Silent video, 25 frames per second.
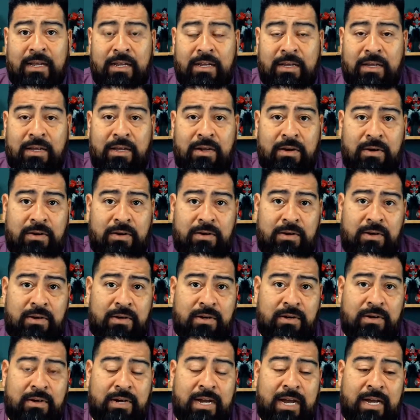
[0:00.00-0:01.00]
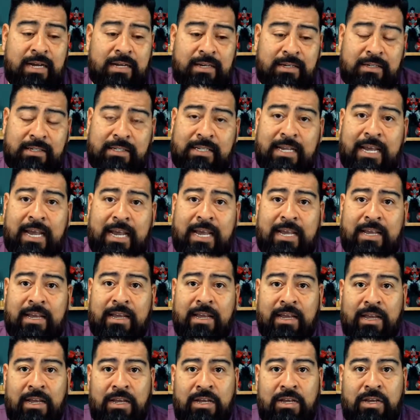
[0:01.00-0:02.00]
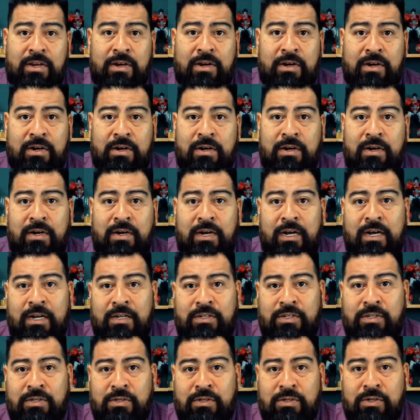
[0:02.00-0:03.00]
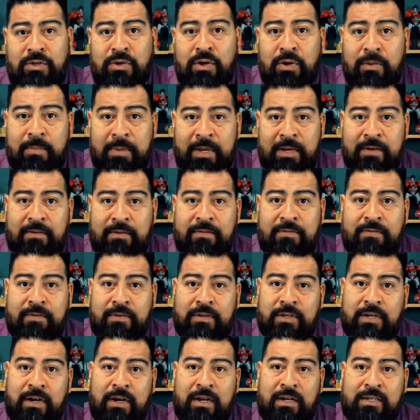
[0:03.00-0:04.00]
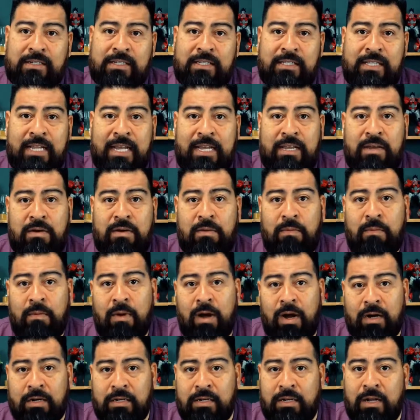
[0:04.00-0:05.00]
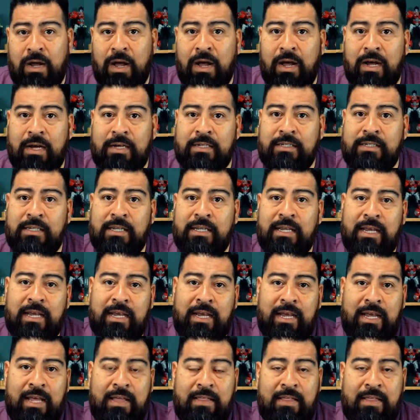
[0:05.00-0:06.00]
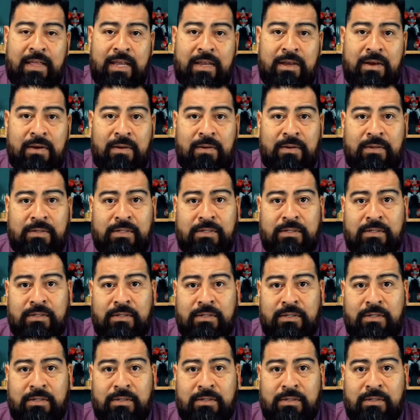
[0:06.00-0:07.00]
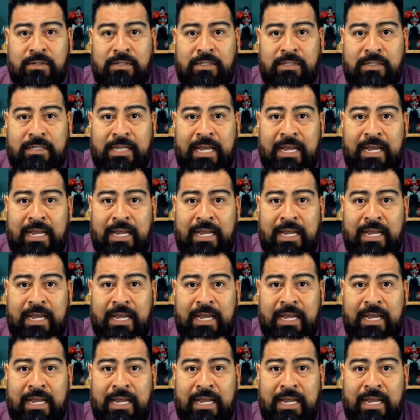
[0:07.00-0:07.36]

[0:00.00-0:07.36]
You're not going to say you're do grooming for dogs, and then you walk dogs, and then you also do